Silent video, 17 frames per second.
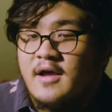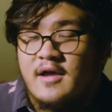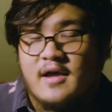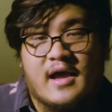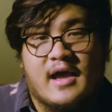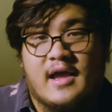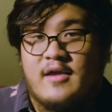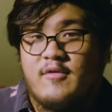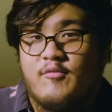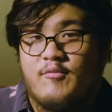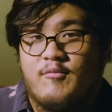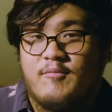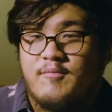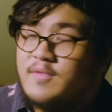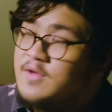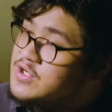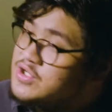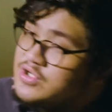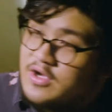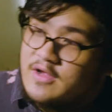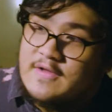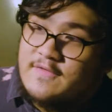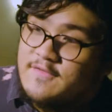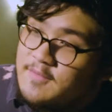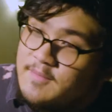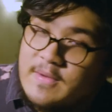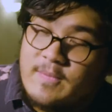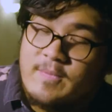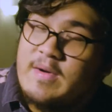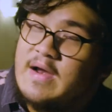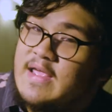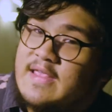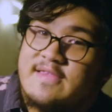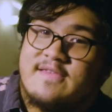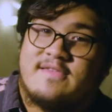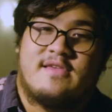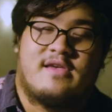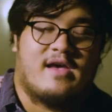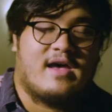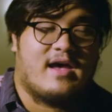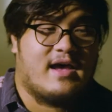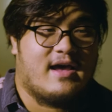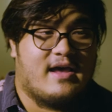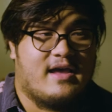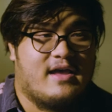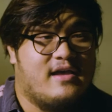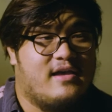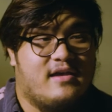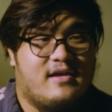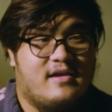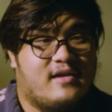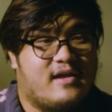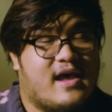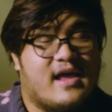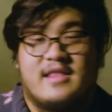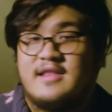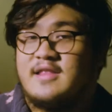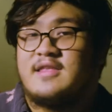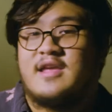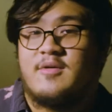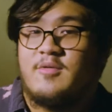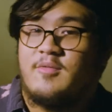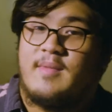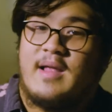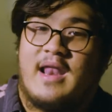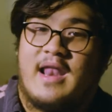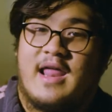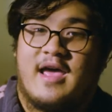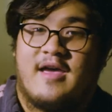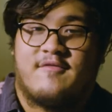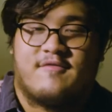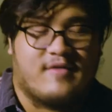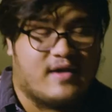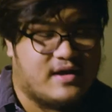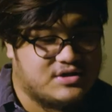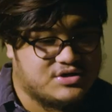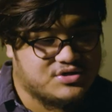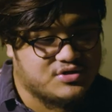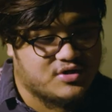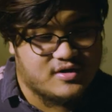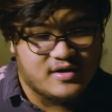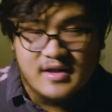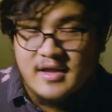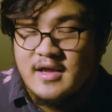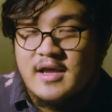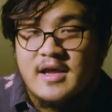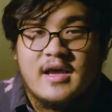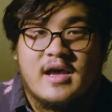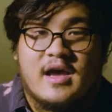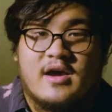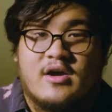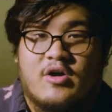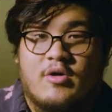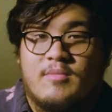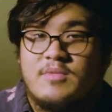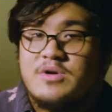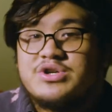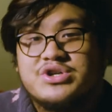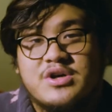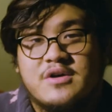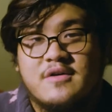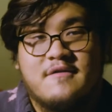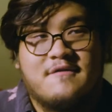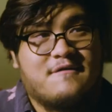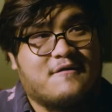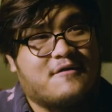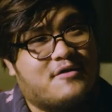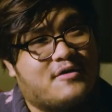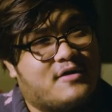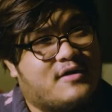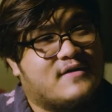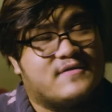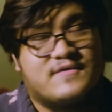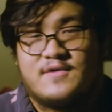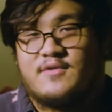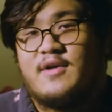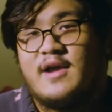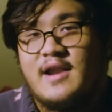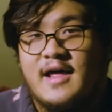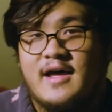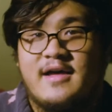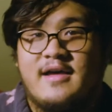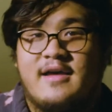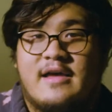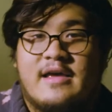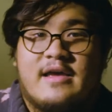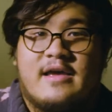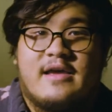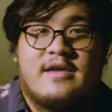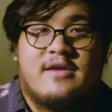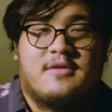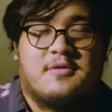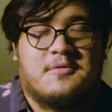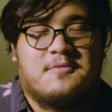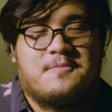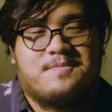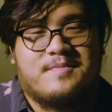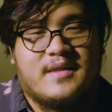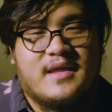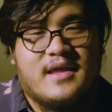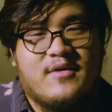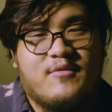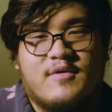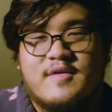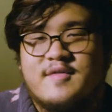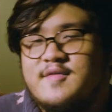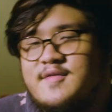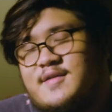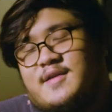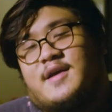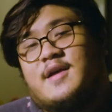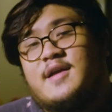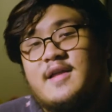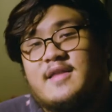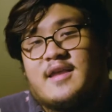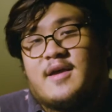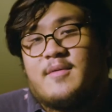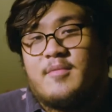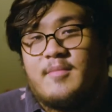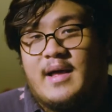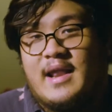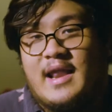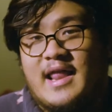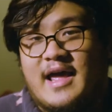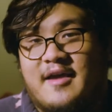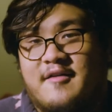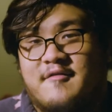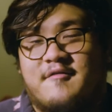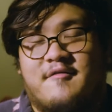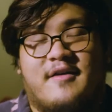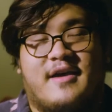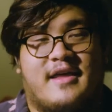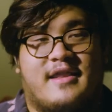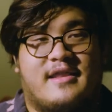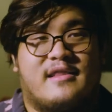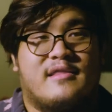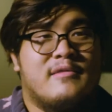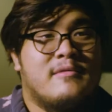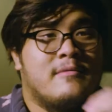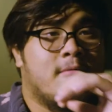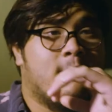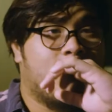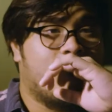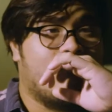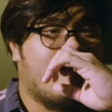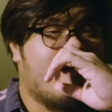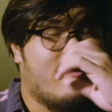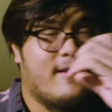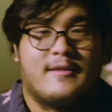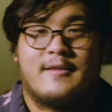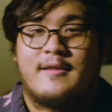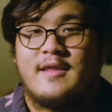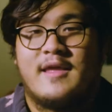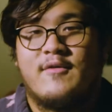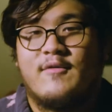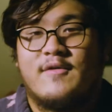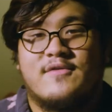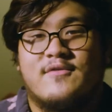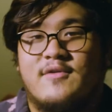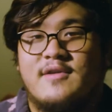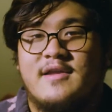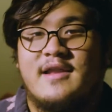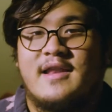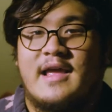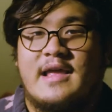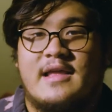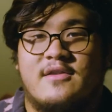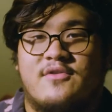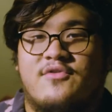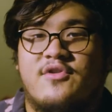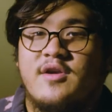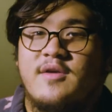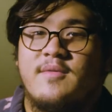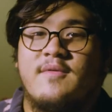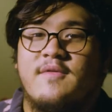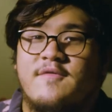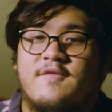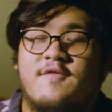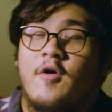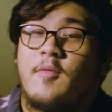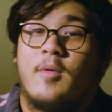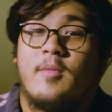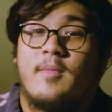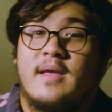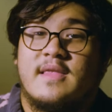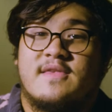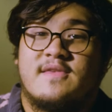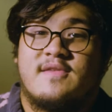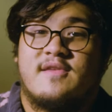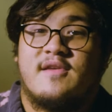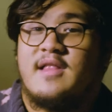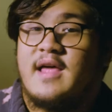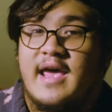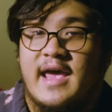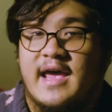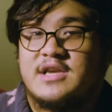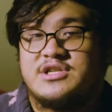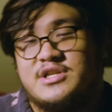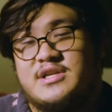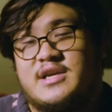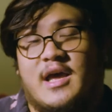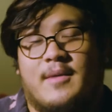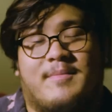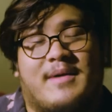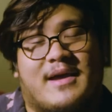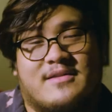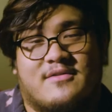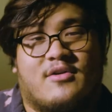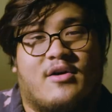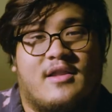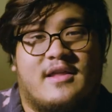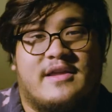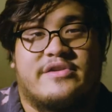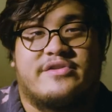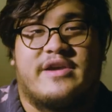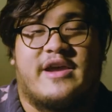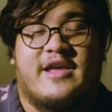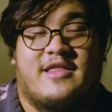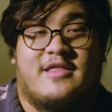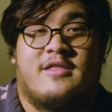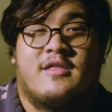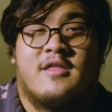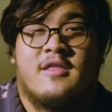I shot for big brands. I had the time of my life. I shot a commercial for Sorella. It was a time of my life, and it was only like 3-4 more months till I actually get back to college, and